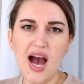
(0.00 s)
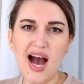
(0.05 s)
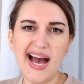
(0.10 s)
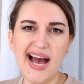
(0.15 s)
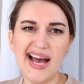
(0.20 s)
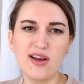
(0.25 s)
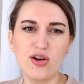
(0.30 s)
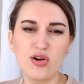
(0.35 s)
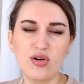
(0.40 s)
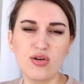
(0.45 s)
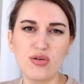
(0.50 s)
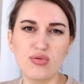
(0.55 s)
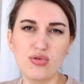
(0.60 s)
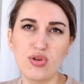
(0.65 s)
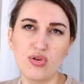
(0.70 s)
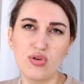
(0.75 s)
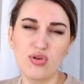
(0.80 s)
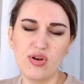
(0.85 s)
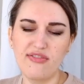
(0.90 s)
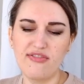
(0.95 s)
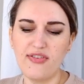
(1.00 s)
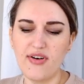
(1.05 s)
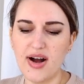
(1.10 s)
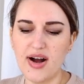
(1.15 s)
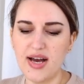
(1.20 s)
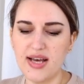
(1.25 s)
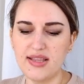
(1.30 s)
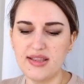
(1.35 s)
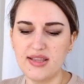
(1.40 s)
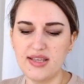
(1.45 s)
I could only
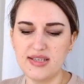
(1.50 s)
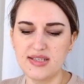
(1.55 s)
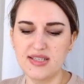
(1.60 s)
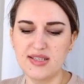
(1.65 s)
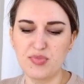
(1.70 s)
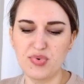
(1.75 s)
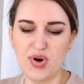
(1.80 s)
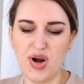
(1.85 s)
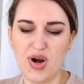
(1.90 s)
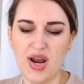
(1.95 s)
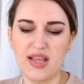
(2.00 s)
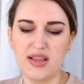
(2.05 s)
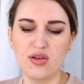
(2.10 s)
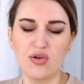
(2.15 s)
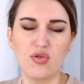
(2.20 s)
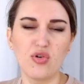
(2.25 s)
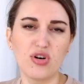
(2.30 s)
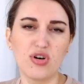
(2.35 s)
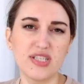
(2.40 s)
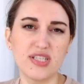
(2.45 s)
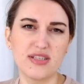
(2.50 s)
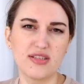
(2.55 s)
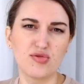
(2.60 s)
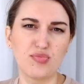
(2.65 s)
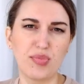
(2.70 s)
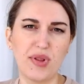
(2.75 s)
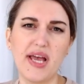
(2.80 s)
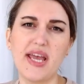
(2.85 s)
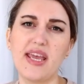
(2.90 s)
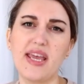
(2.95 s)
find this brand Oasis
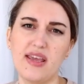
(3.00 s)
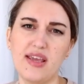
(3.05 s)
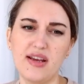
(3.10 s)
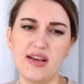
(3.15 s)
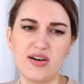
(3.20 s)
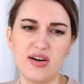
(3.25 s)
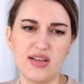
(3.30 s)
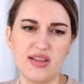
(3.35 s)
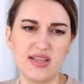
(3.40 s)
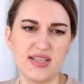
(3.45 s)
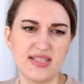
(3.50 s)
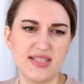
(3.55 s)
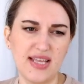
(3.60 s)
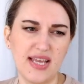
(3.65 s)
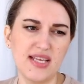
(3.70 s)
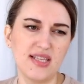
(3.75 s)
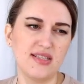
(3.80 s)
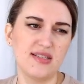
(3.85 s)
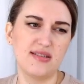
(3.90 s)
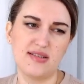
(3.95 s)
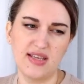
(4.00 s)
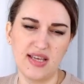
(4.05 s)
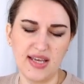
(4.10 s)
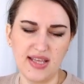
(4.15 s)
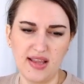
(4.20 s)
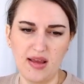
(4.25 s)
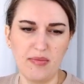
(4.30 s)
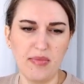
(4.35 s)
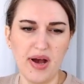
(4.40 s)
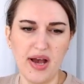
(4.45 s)
Supply here in the States,
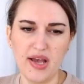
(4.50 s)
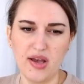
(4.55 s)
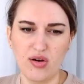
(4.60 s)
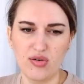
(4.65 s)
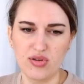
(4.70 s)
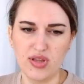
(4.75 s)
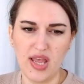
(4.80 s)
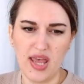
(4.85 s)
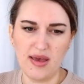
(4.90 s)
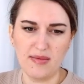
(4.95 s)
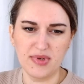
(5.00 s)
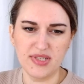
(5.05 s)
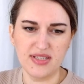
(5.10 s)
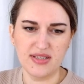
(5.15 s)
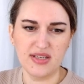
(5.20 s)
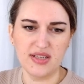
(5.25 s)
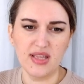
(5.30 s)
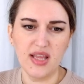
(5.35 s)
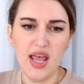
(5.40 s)
and I buy on Amazon.